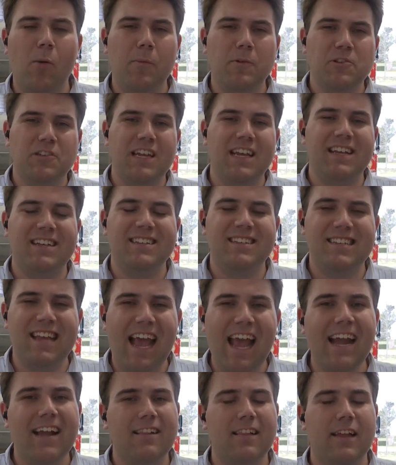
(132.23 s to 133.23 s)
almost
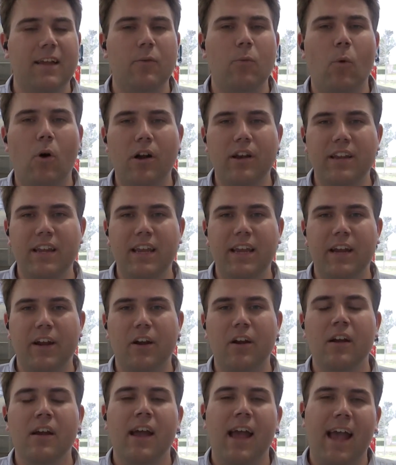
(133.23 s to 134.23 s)
exactly one
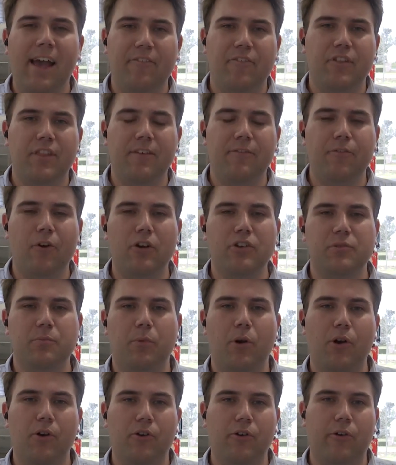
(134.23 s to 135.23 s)
year after they first
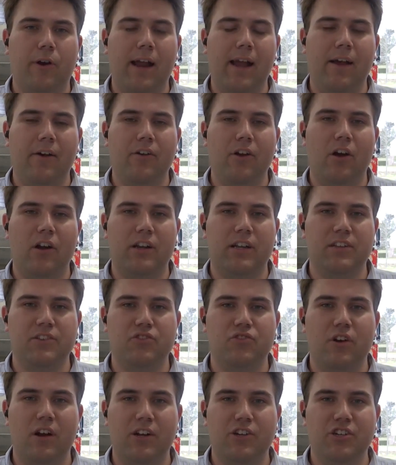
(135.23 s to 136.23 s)
broke ground on
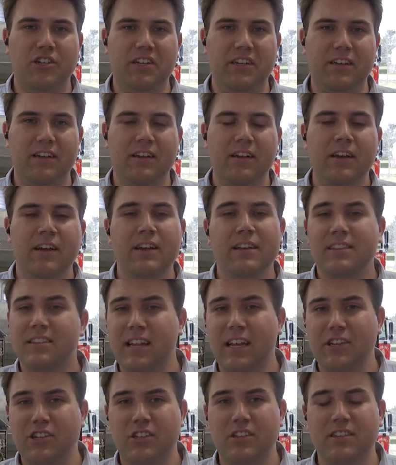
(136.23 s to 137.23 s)
construction.
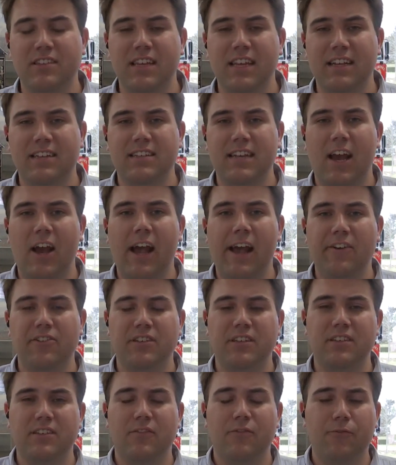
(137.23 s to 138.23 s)
Station 6 now
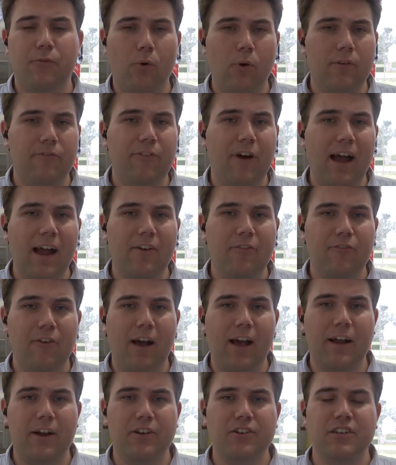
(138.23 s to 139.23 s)
houses four
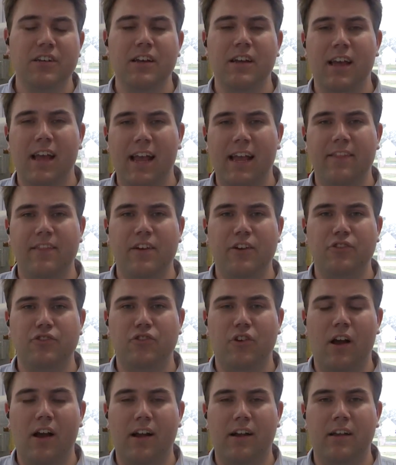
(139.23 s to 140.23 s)
firefighters and their
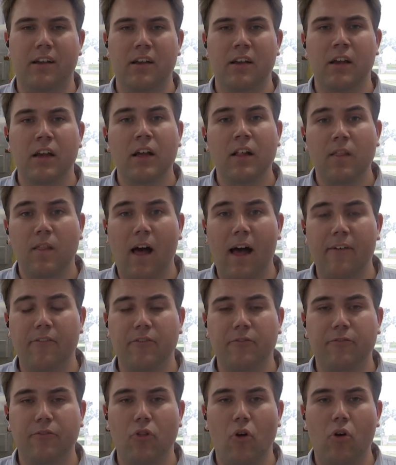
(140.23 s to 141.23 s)
truck. Live
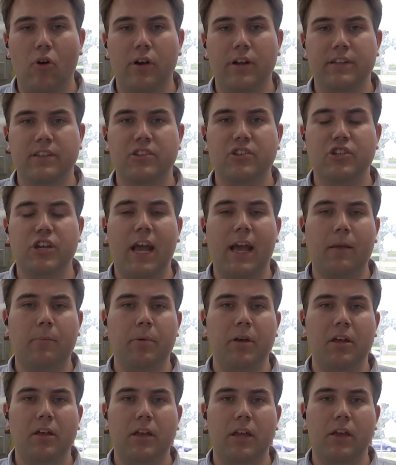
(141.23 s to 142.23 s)
in Florence, Jack
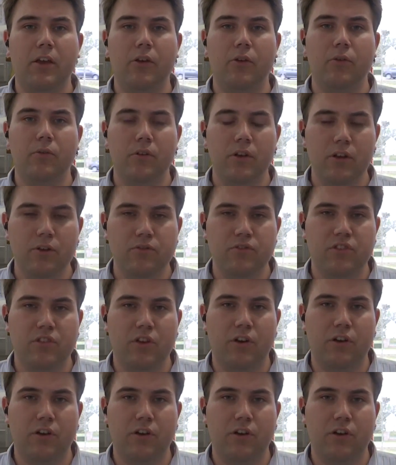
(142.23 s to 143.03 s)
Billieux, News